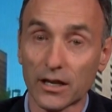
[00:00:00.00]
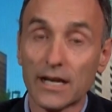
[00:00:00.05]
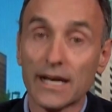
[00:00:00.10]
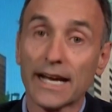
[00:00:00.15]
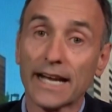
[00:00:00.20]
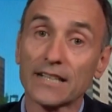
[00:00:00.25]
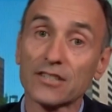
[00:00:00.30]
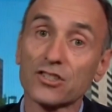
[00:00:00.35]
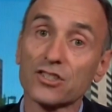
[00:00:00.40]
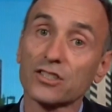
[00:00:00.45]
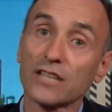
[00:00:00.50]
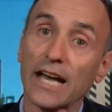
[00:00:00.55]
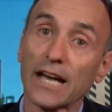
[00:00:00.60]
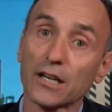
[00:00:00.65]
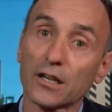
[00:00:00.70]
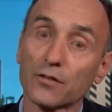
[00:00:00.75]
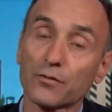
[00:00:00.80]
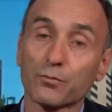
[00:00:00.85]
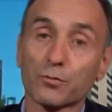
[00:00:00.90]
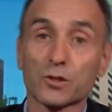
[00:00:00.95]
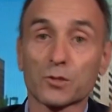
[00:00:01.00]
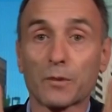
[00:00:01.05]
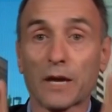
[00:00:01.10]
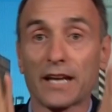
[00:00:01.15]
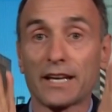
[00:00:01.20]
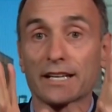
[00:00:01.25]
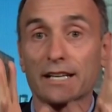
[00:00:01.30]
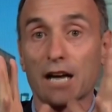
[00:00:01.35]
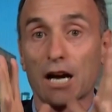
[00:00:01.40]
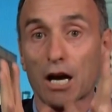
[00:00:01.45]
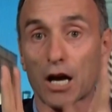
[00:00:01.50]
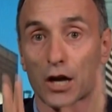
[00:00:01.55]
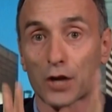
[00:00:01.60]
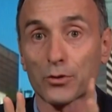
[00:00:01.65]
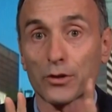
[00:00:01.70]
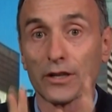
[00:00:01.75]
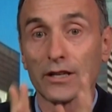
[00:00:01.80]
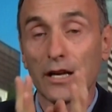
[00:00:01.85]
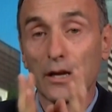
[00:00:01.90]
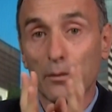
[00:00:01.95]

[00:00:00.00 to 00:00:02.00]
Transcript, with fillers: instead of spending $100